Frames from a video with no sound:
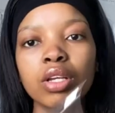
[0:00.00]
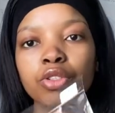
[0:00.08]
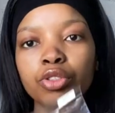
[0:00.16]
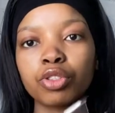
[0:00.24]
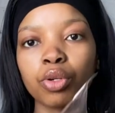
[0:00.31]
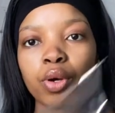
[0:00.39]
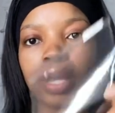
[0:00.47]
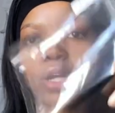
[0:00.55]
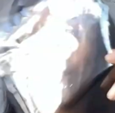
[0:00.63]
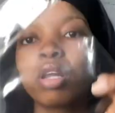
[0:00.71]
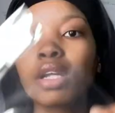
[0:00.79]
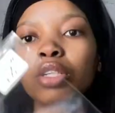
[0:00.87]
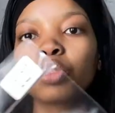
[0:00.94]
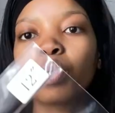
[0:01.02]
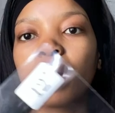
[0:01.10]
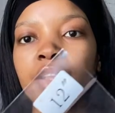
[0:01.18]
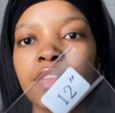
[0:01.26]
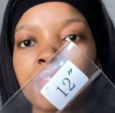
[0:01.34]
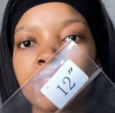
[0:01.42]
so I got a
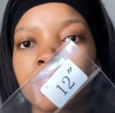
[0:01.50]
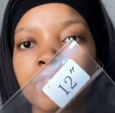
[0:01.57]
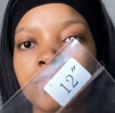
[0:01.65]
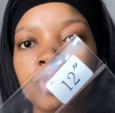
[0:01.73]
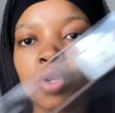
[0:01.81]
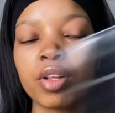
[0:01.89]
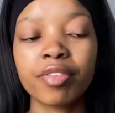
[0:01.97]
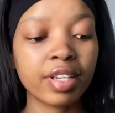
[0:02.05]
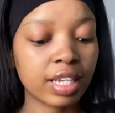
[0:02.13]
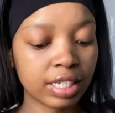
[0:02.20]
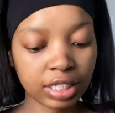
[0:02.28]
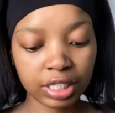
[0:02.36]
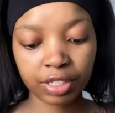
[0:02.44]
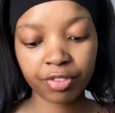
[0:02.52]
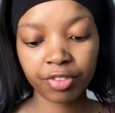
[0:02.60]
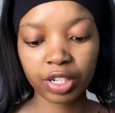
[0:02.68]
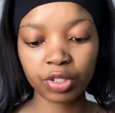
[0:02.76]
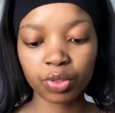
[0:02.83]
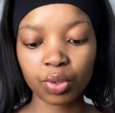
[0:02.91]
12 inch
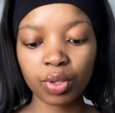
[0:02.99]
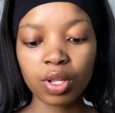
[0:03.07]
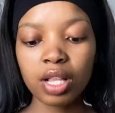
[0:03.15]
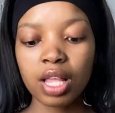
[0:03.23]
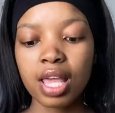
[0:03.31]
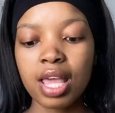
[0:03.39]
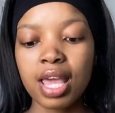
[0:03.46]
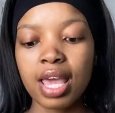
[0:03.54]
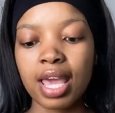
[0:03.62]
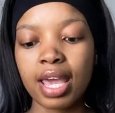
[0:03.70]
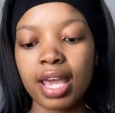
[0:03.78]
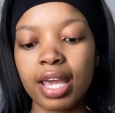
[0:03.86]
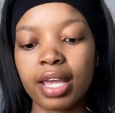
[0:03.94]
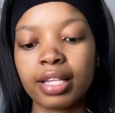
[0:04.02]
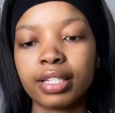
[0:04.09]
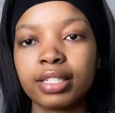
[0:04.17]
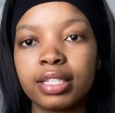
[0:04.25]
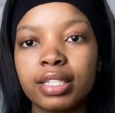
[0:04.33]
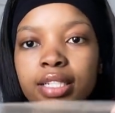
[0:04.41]
frontal.
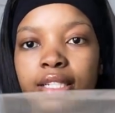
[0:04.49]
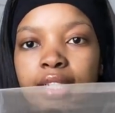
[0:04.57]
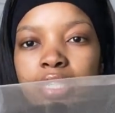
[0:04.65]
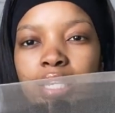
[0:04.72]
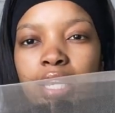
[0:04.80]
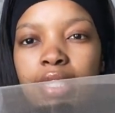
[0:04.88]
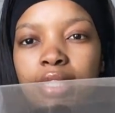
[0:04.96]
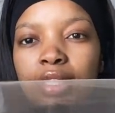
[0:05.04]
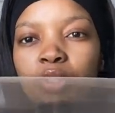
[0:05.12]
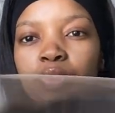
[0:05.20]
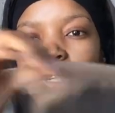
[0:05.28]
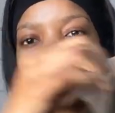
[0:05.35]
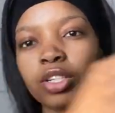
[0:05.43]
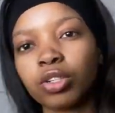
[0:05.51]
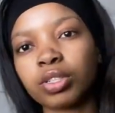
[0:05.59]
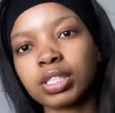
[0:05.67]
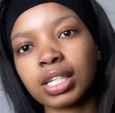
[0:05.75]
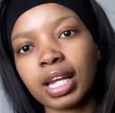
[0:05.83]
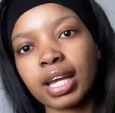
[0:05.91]
And yeah, this is what it
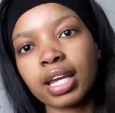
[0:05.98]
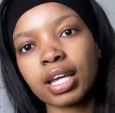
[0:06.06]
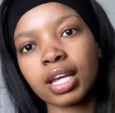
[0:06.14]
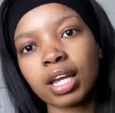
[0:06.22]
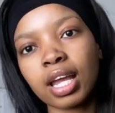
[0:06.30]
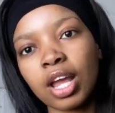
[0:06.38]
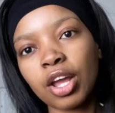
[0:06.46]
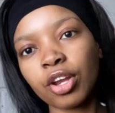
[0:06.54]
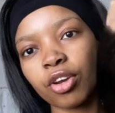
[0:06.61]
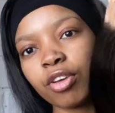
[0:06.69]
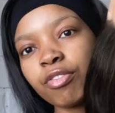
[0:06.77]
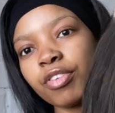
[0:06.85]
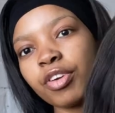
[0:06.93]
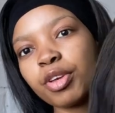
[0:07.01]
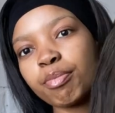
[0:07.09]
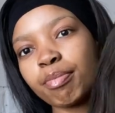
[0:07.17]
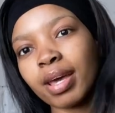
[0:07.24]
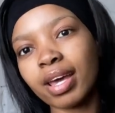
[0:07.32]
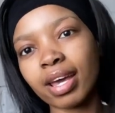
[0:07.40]
looks like. Not very
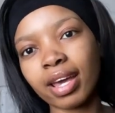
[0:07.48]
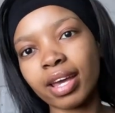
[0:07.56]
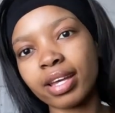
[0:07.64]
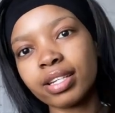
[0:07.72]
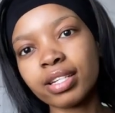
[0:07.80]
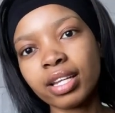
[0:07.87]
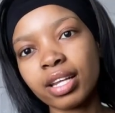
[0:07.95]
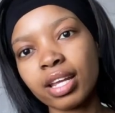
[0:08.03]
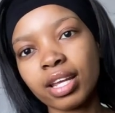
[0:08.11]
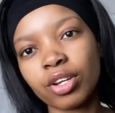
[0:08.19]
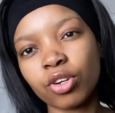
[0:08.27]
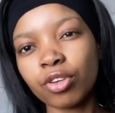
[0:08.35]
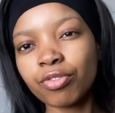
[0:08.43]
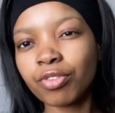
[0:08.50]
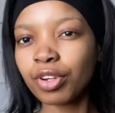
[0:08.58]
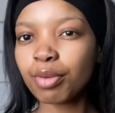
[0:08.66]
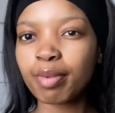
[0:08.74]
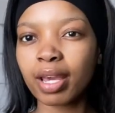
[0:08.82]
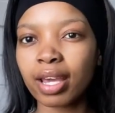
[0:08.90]
bad,
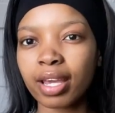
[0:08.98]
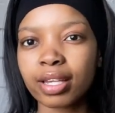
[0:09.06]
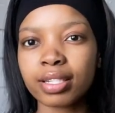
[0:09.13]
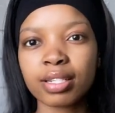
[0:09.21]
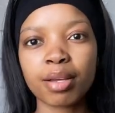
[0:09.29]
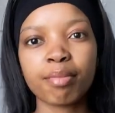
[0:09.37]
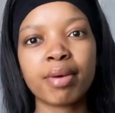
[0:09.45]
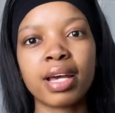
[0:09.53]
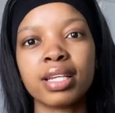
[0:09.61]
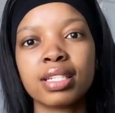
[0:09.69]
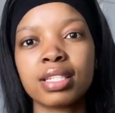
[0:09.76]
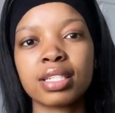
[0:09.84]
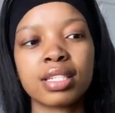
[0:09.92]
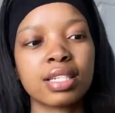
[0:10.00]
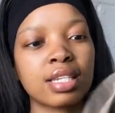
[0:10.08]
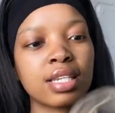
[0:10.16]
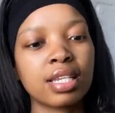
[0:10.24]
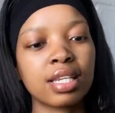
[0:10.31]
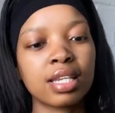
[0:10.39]
but
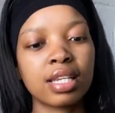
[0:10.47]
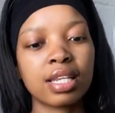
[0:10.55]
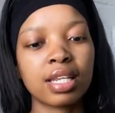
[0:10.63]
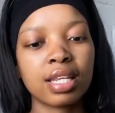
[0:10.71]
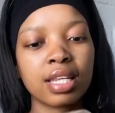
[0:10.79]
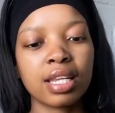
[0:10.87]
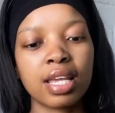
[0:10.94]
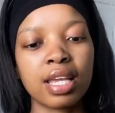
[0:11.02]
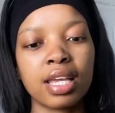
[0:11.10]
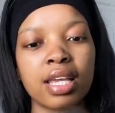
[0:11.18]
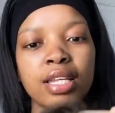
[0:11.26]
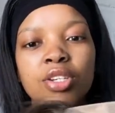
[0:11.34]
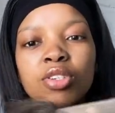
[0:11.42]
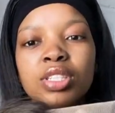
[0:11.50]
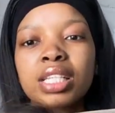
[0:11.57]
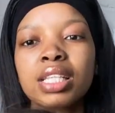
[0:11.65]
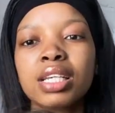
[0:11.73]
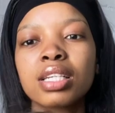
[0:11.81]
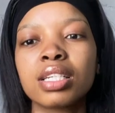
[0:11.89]

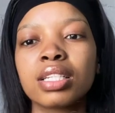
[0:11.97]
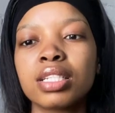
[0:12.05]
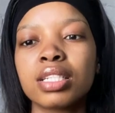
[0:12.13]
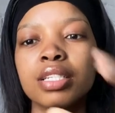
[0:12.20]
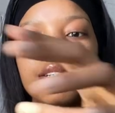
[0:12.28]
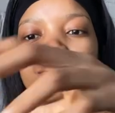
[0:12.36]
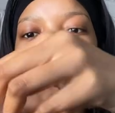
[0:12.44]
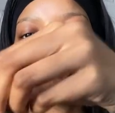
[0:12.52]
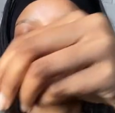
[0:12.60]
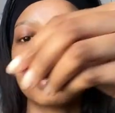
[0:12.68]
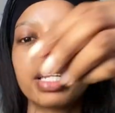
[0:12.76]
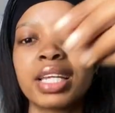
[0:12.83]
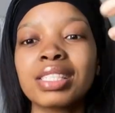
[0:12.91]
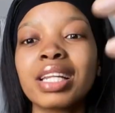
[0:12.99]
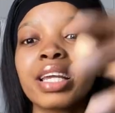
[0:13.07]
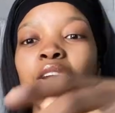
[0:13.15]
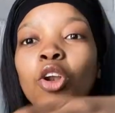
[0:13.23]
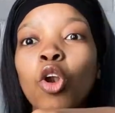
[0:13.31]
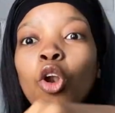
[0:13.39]
it has
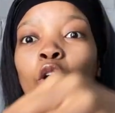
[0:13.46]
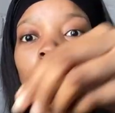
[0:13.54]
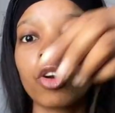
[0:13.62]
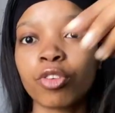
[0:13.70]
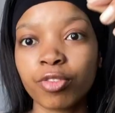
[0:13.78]
like a lot of